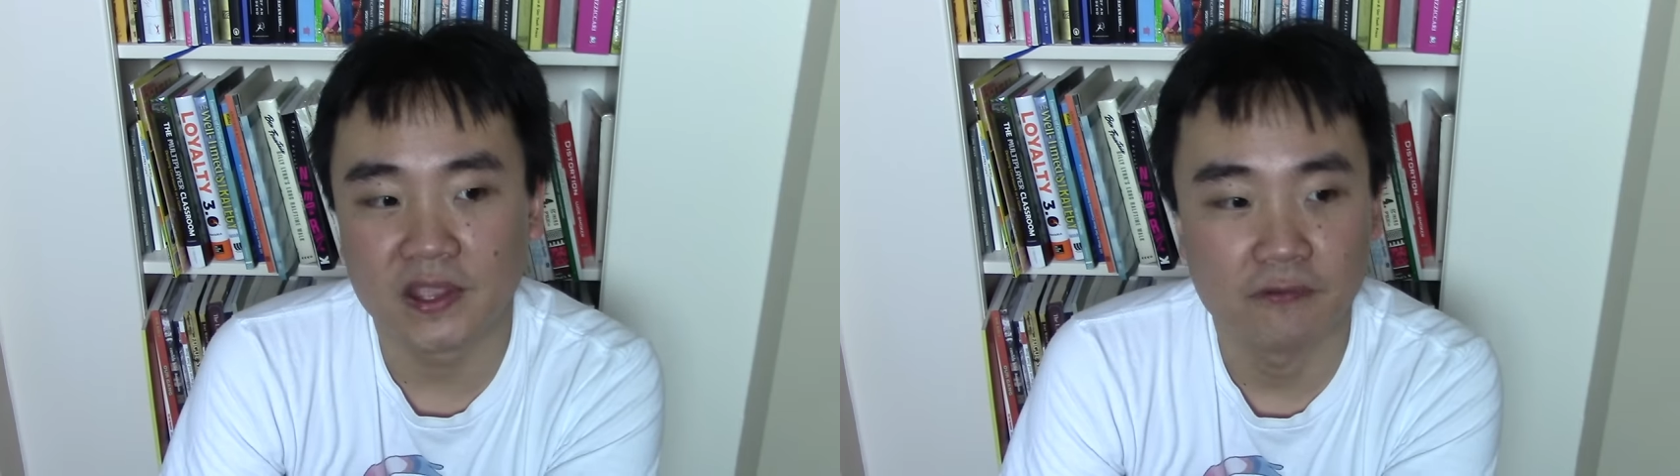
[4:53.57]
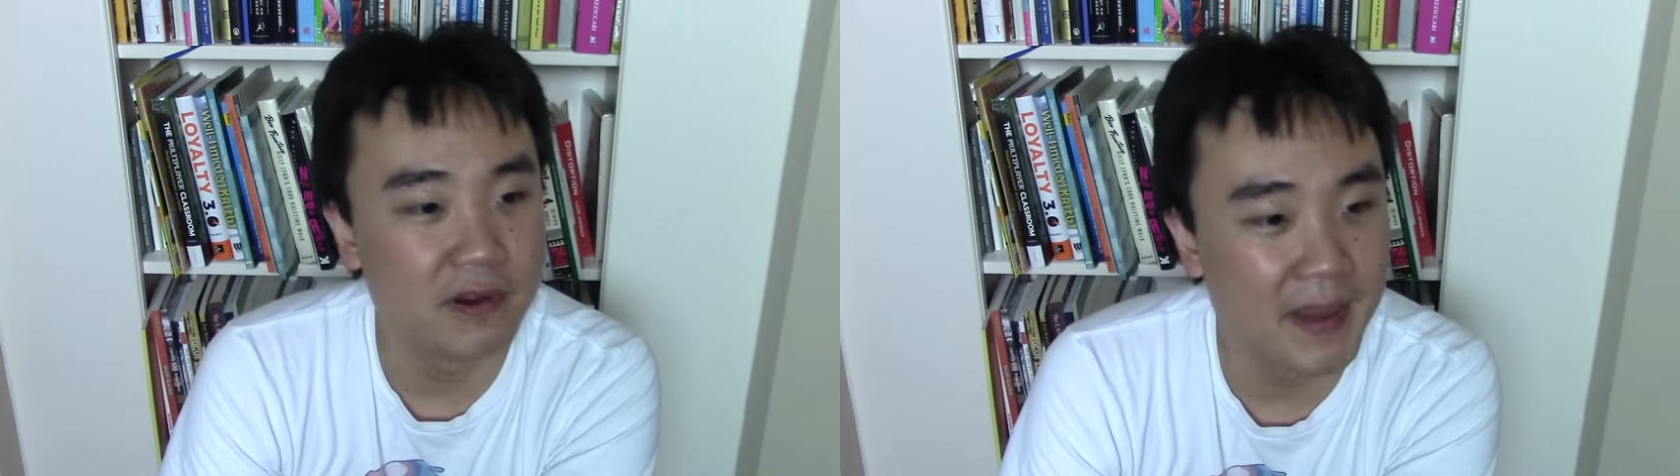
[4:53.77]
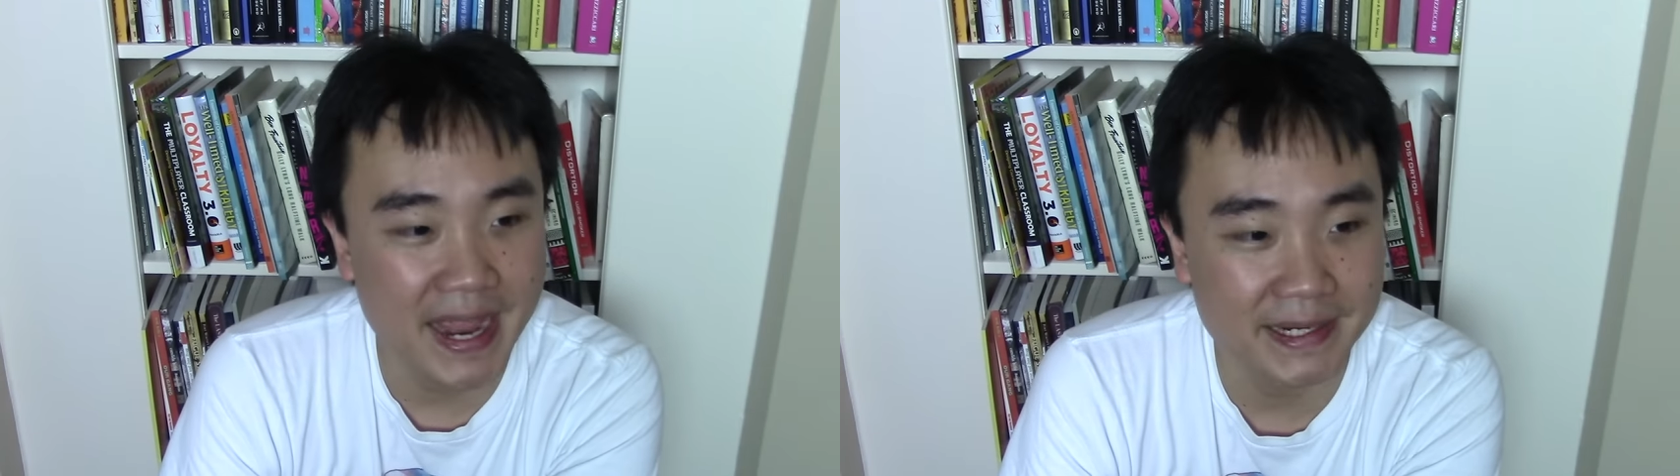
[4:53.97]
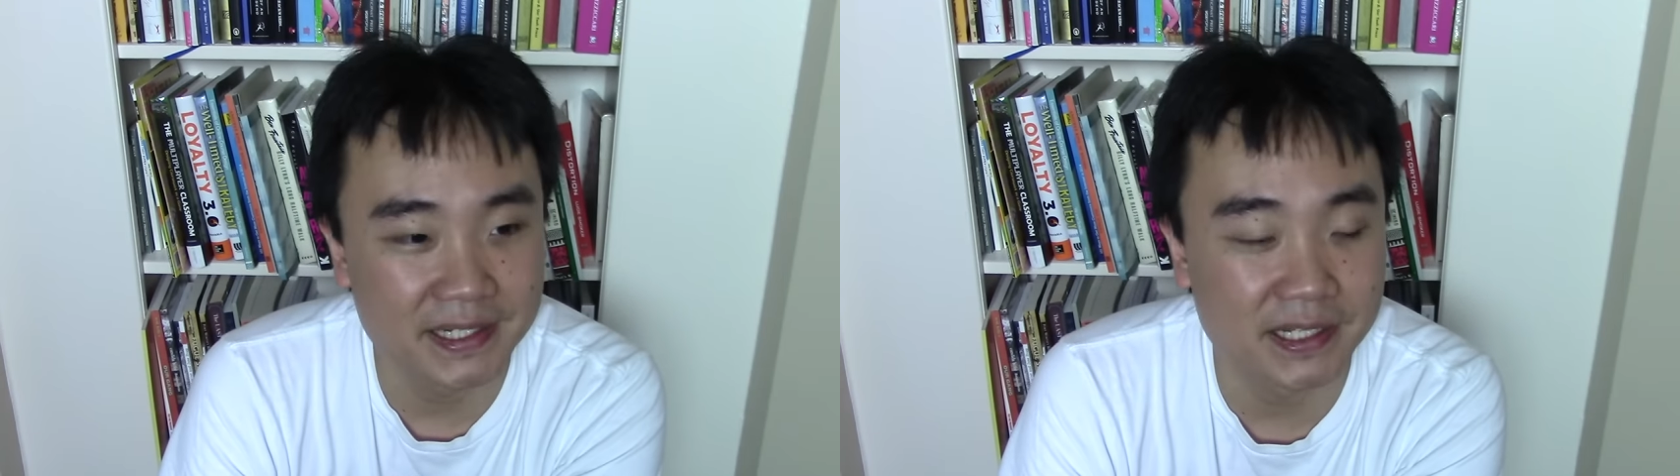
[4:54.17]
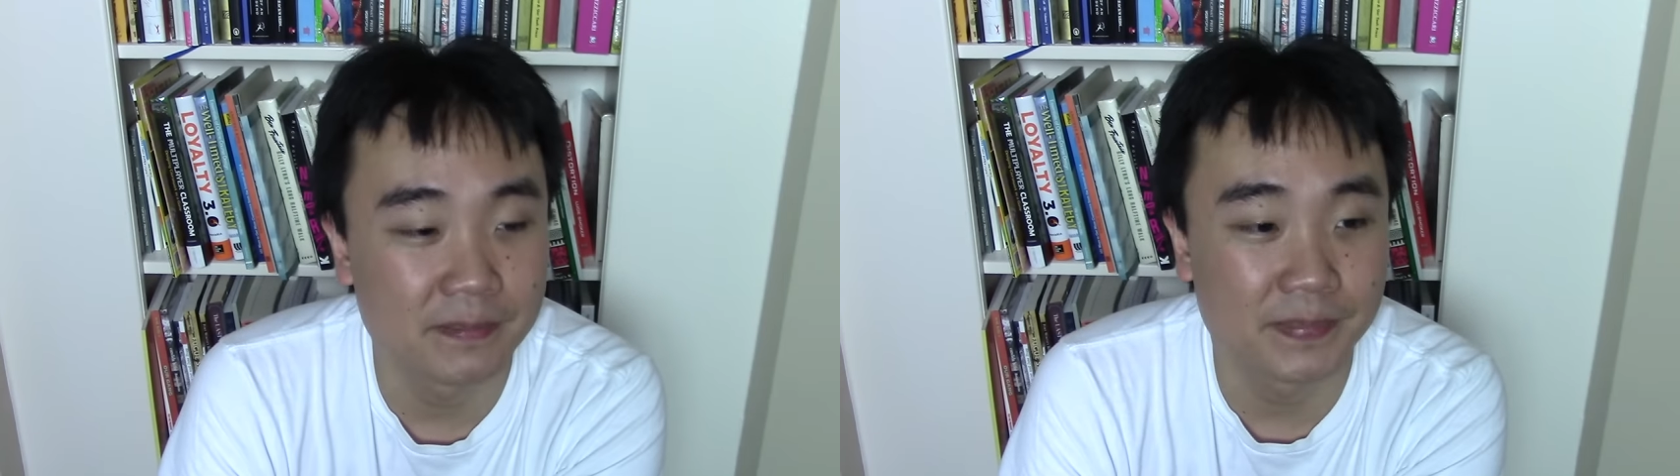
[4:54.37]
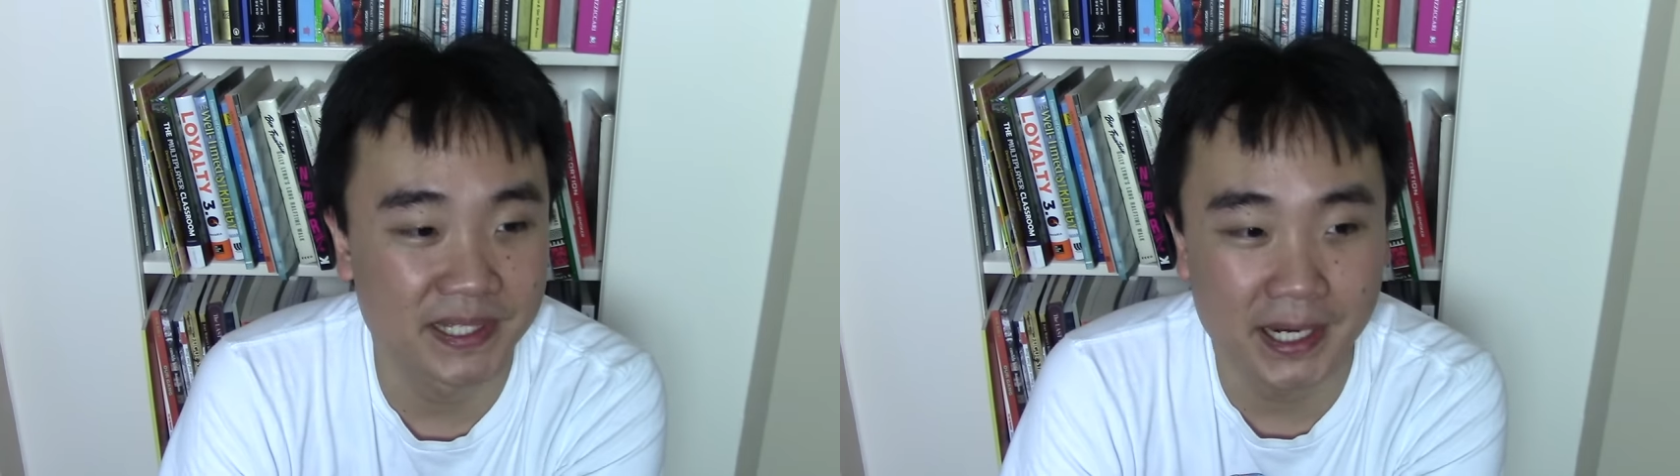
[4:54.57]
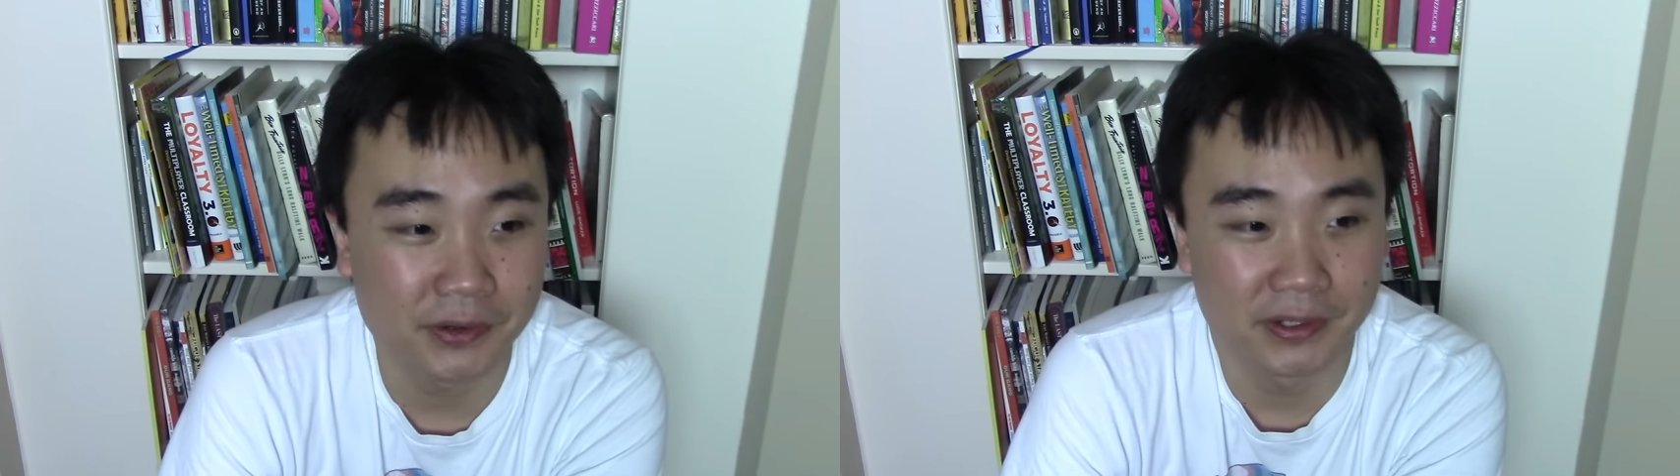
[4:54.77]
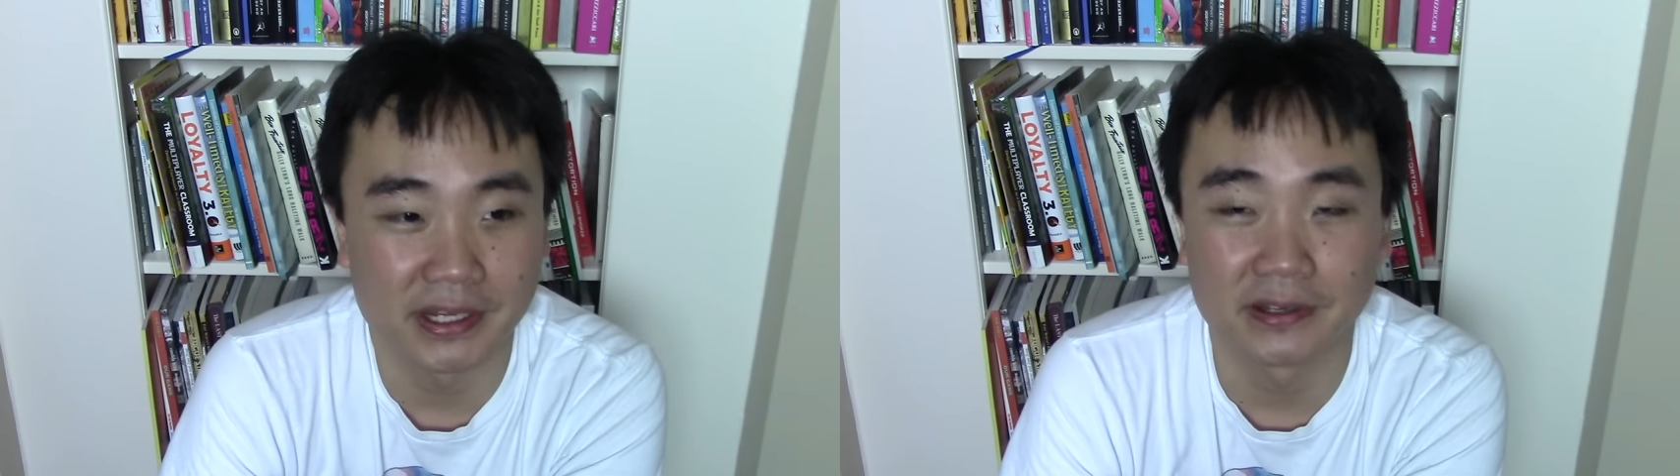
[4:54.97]
Remand is in
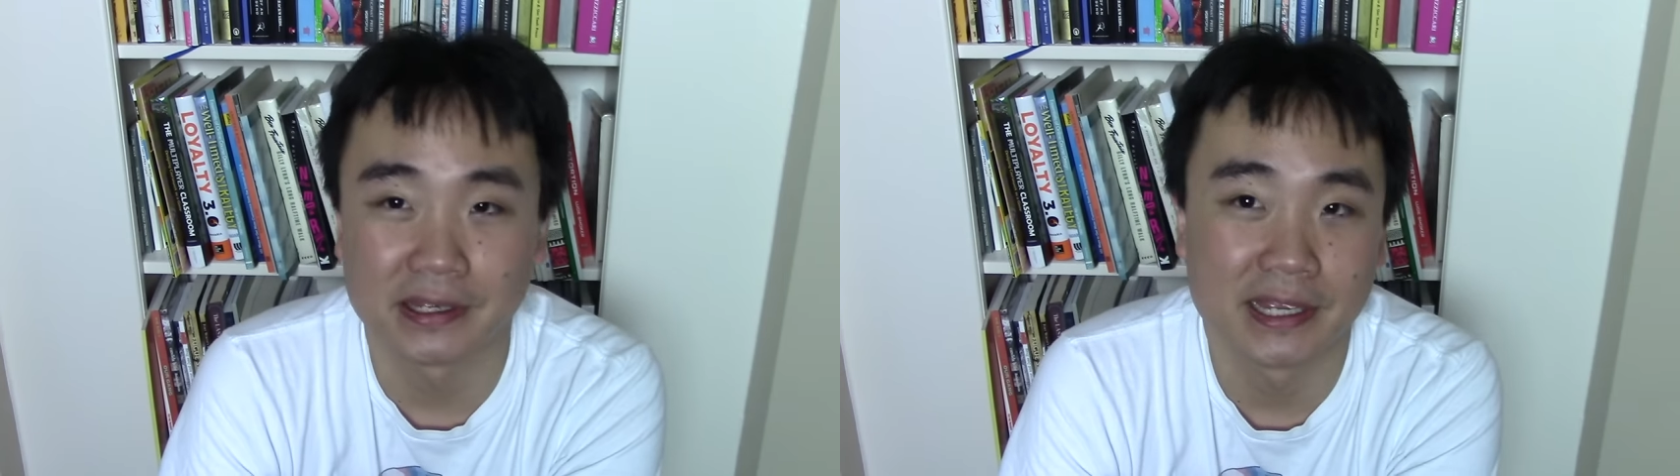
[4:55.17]
particularly